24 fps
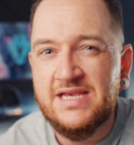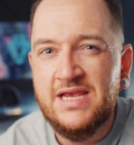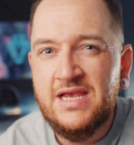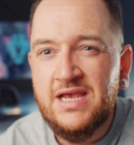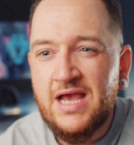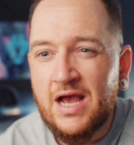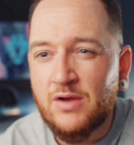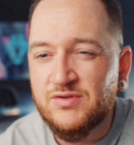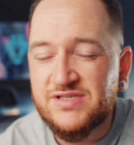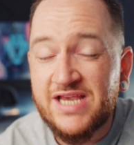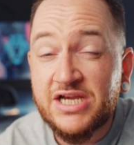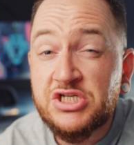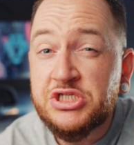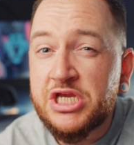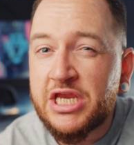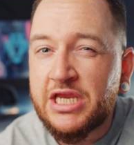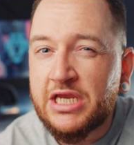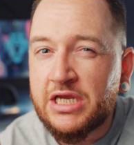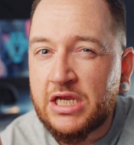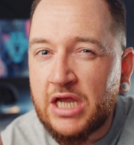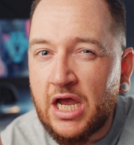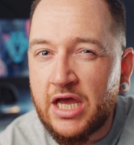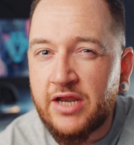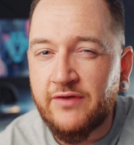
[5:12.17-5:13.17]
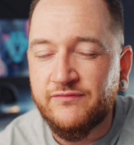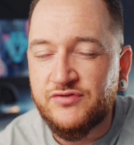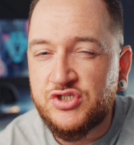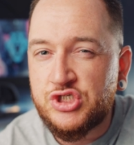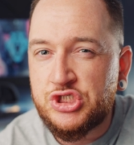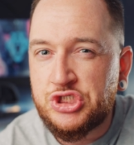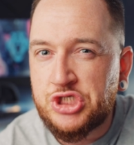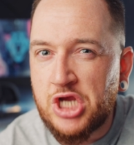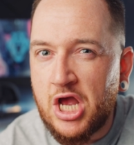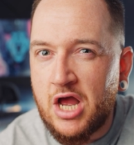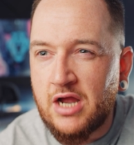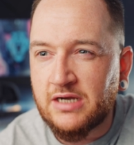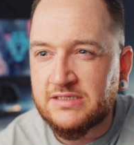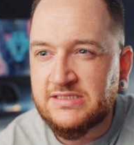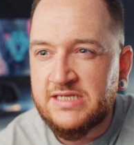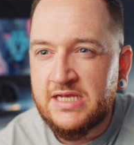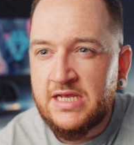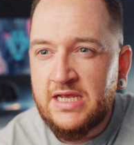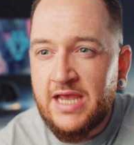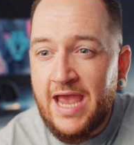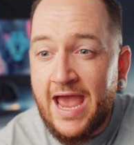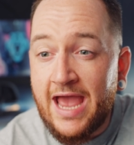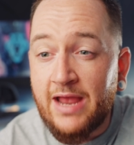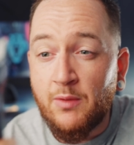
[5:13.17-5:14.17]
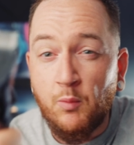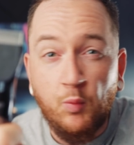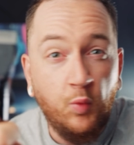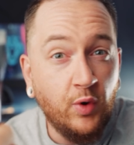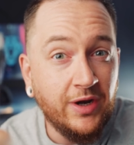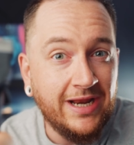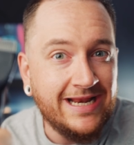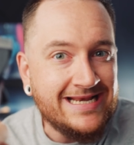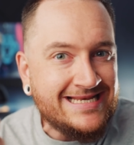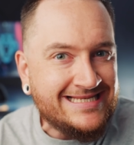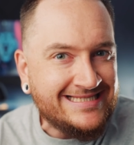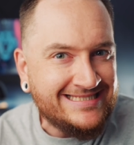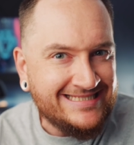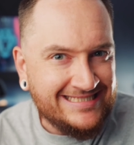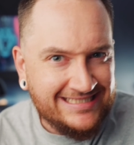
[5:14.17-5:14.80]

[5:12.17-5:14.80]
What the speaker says: I was actually kind of shocked at what I